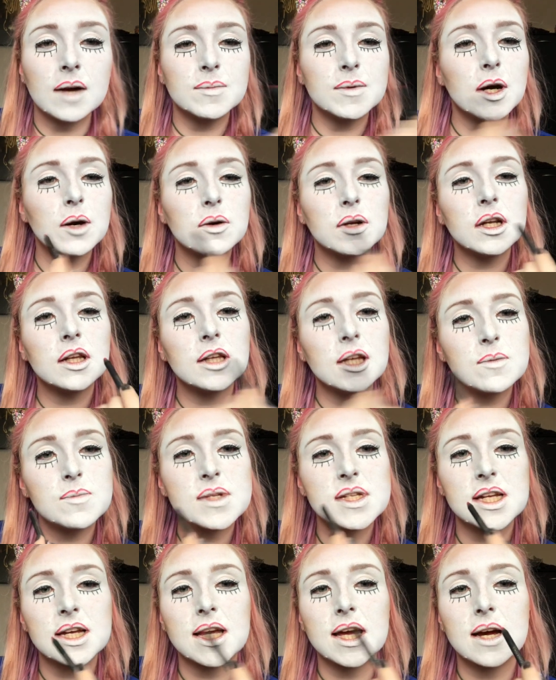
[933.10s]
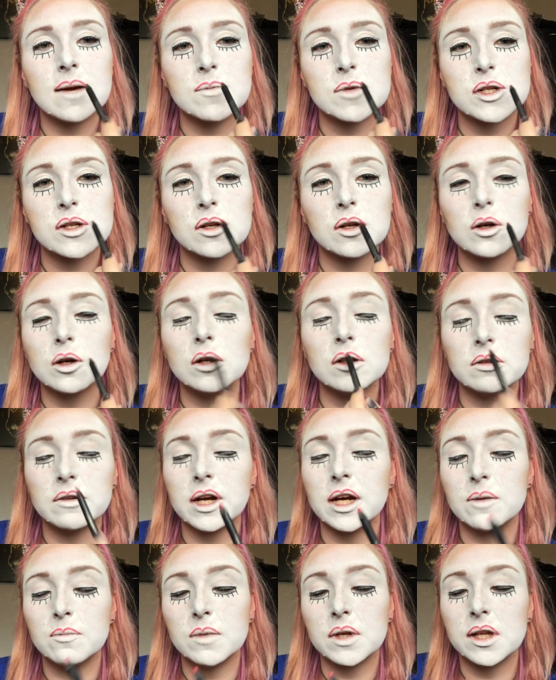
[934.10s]
I'm not going to lipstick it, I'm just going to
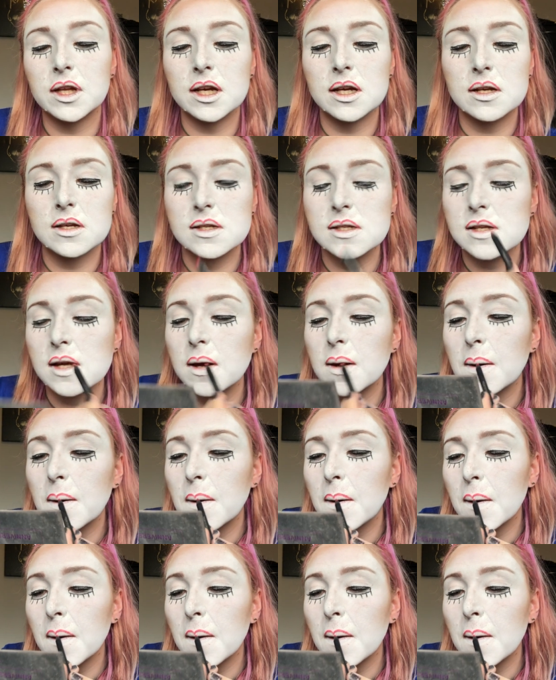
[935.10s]
colour it in with this.